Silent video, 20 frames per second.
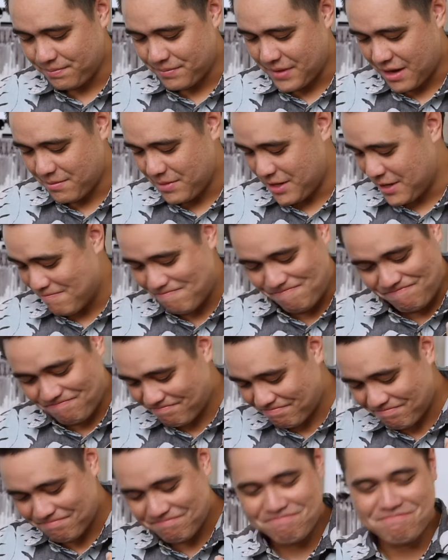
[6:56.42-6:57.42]
I mean,
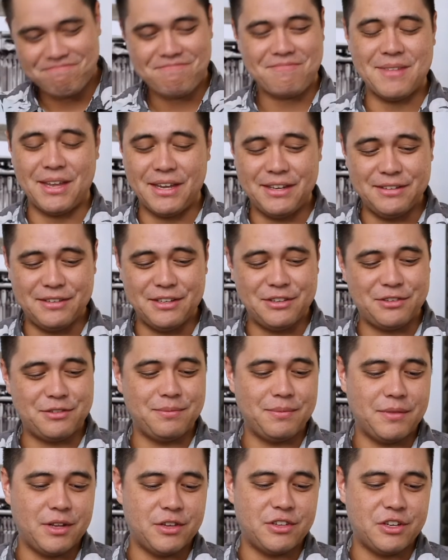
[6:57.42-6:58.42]
it, this
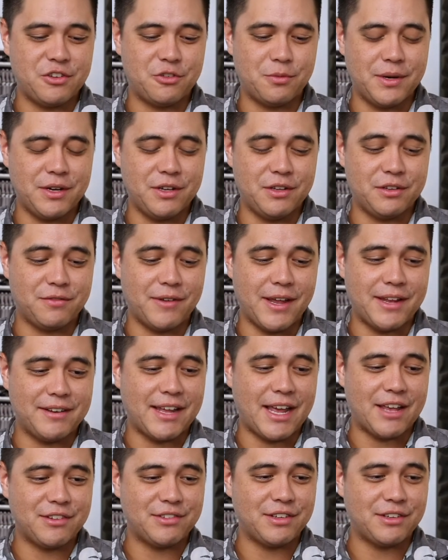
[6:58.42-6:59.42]
this instrument is
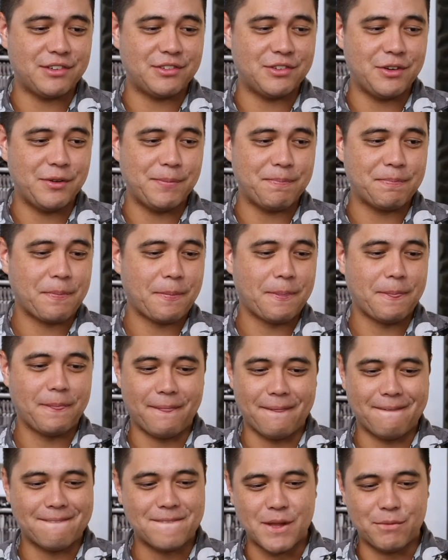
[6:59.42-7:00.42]
fantastic. So
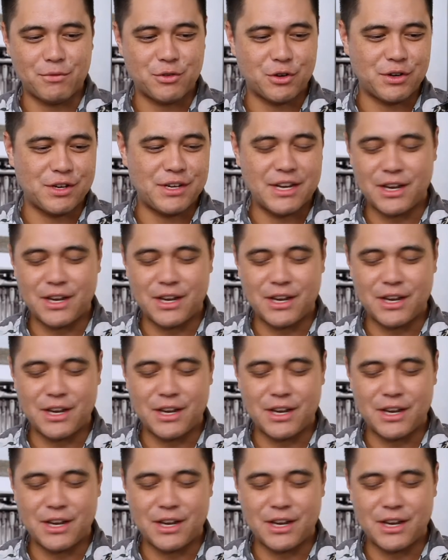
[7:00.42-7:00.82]
I'm sure you